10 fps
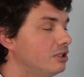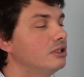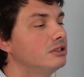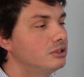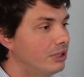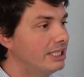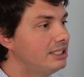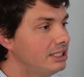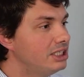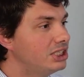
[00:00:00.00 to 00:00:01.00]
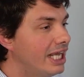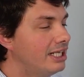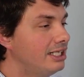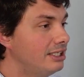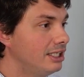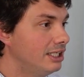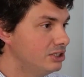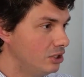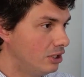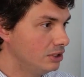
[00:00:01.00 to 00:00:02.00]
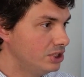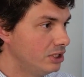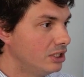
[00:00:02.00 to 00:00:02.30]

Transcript: So I teach that in kinesiology.